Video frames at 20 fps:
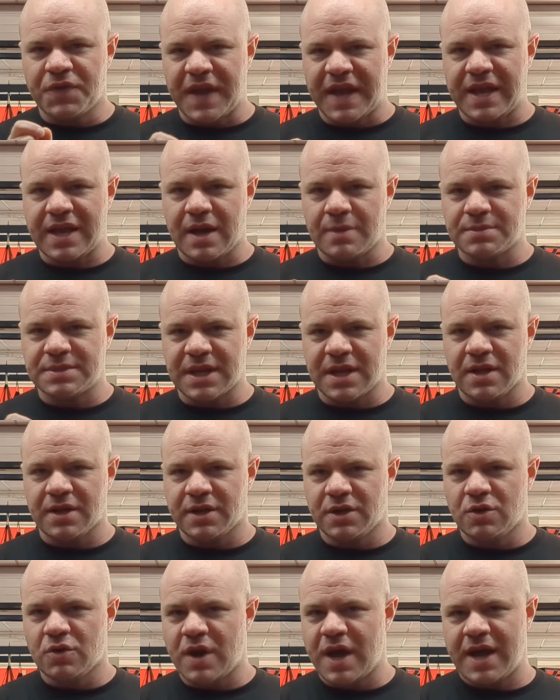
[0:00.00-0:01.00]
think I'm telling
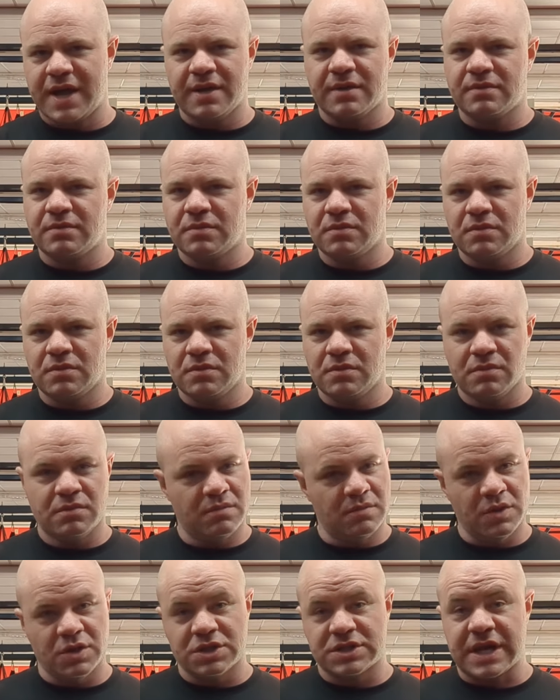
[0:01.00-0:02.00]
you, hey,
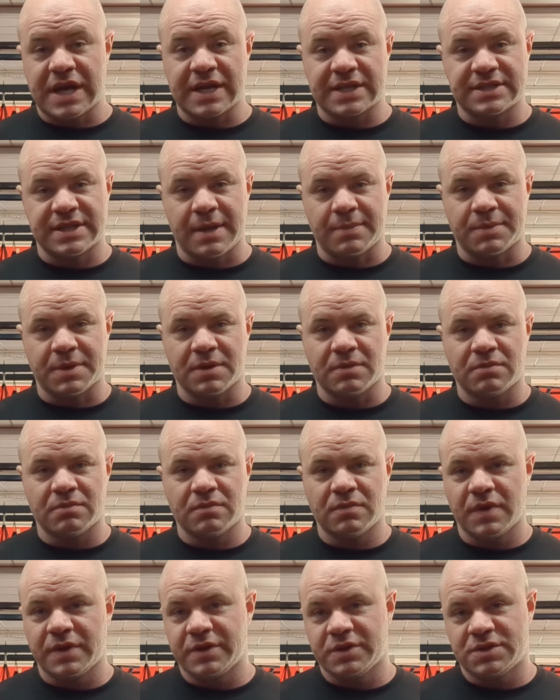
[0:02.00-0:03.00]
you just gotta accept it
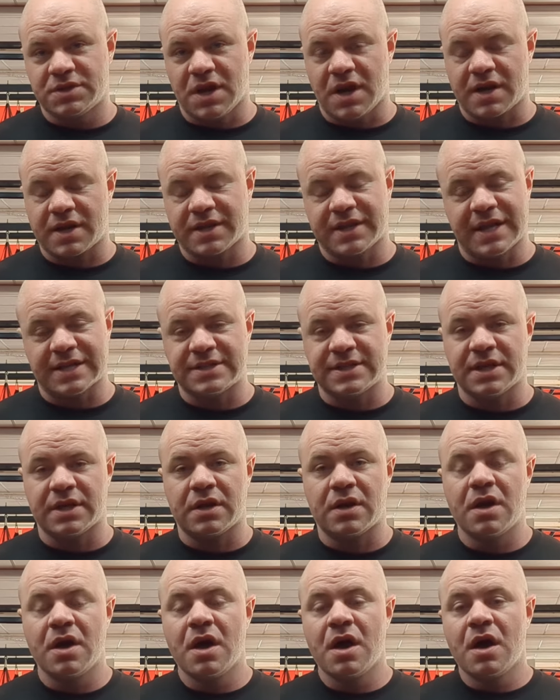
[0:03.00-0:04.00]
and you suck and that's
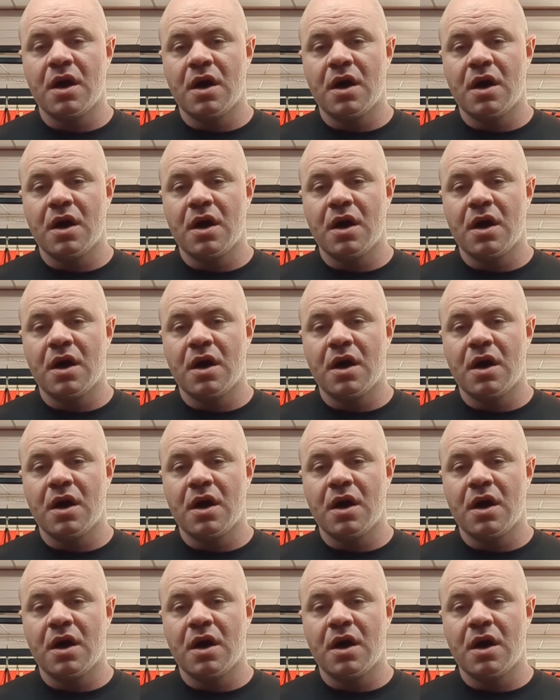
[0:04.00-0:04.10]
it.